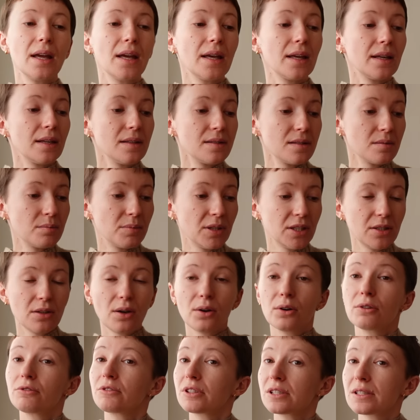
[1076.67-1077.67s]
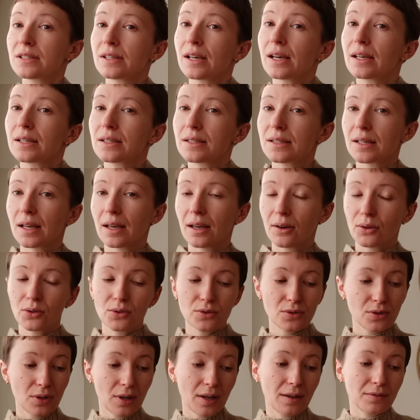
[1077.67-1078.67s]
It is a bit oversized. I
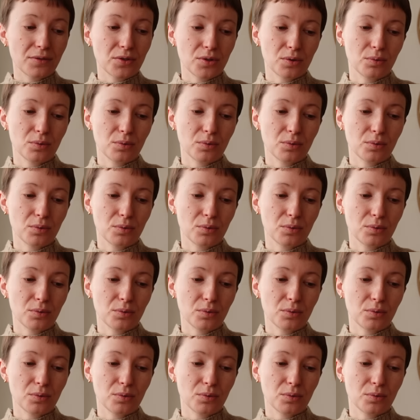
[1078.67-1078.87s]
also have